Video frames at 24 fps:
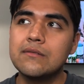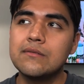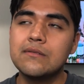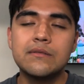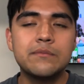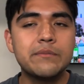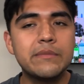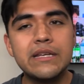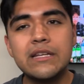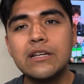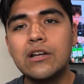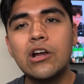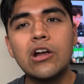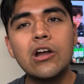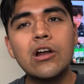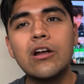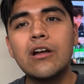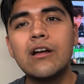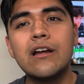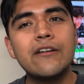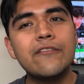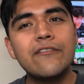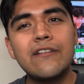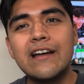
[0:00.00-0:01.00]
meet her
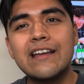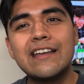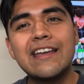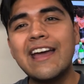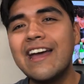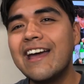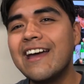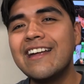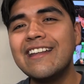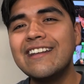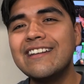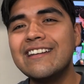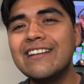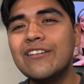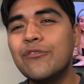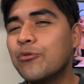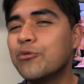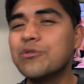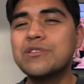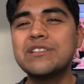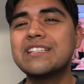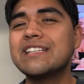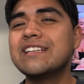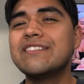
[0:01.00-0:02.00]
if I can. We'll
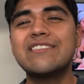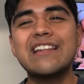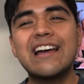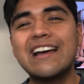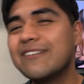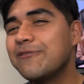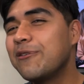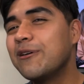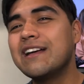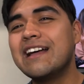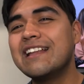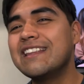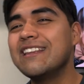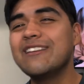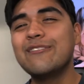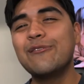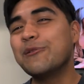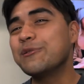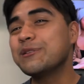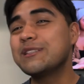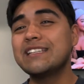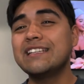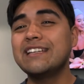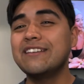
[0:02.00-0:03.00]
see if that
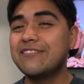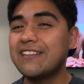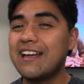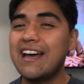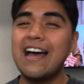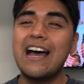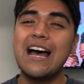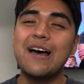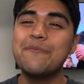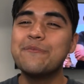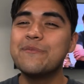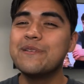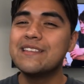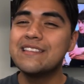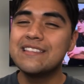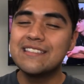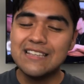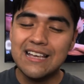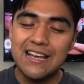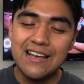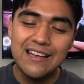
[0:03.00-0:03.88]
happens.